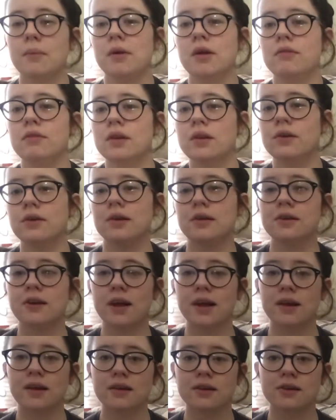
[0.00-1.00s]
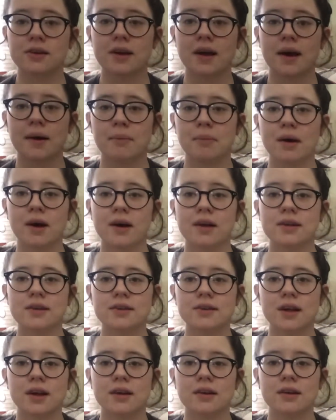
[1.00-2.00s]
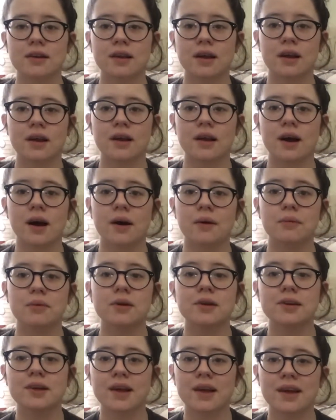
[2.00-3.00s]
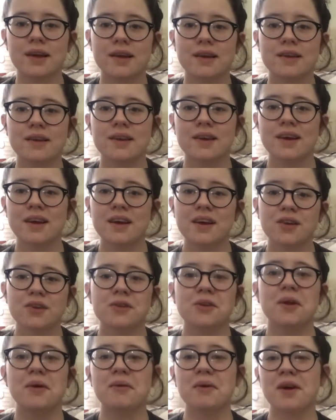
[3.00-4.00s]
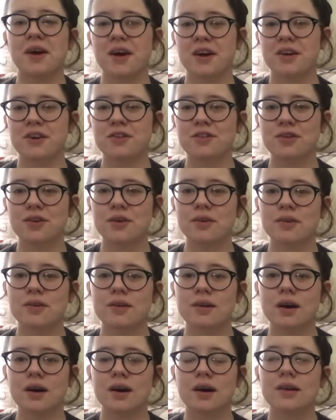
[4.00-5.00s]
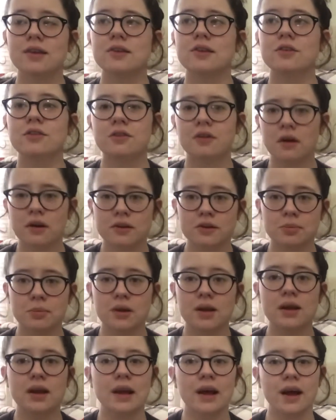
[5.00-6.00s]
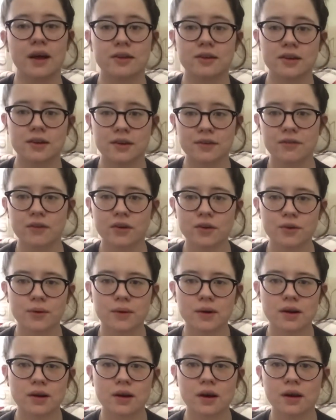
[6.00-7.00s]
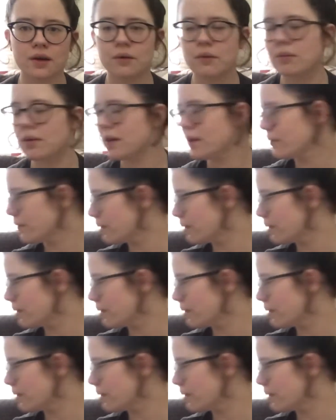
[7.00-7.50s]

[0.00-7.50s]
Even though he's taking his nap, I decided that I would take it so that way I could show you guys. Trust me, he has a different toy to cuddle with.